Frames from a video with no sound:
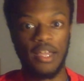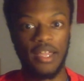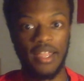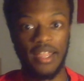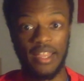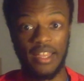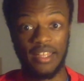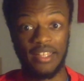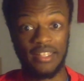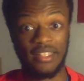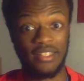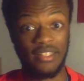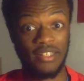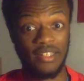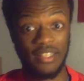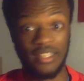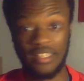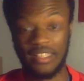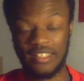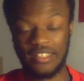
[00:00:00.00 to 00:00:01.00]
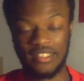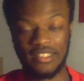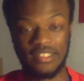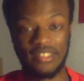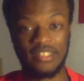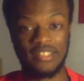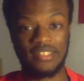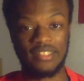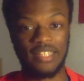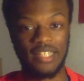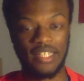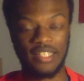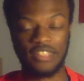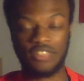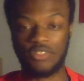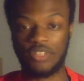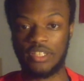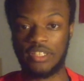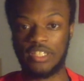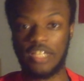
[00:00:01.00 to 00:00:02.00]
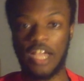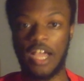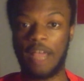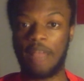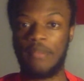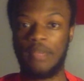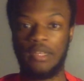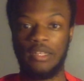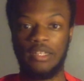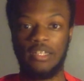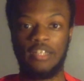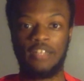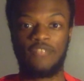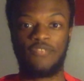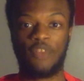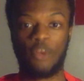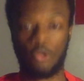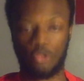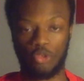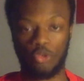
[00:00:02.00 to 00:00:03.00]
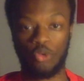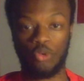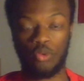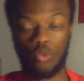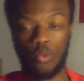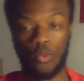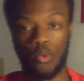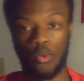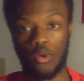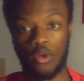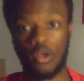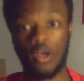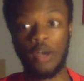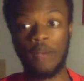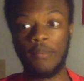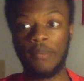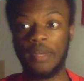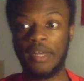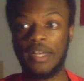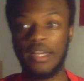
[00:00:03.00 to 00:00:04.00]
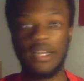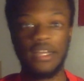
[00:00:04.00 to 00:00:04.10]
And this is the second straight time Italy has failed to go to a World Cup.